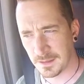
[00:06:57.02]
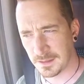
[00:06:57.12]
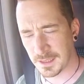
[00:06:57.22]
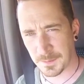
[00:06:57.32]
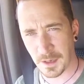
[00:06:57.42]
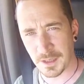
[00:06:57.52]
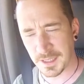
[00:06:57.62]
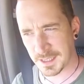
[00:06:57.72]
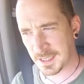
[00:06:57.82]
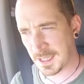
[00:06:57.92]
just behind
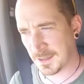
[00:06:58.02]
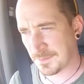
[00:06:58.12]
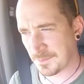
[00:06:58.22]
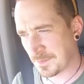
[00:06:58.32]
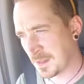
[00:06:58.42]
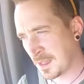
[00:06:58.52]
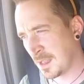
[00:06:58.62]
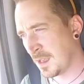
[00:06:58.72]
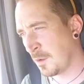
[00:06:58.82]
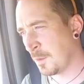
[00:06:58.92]
this seat,
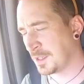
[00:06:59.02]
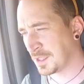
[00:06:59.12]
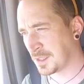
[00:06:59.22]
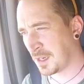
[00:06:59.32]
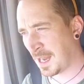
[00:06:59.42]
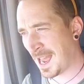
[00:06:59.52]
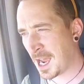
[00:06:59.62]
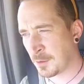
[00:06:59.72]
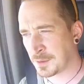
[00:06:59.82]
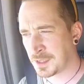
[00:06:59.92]
which is going to
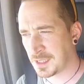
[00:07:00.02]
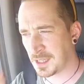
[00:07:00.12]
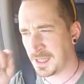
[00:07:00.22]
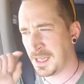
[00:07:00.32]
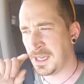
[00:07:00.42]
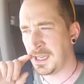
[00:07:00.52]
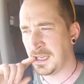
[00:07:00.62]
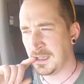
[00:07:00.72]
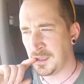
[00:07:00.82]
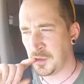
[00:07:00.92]
house
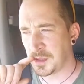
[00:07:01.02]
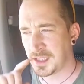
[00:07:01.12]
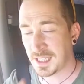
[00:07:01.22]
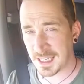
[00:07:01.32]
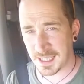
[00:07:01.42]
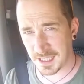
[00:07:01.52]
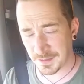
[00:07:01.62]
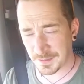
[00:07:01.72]
the new sink.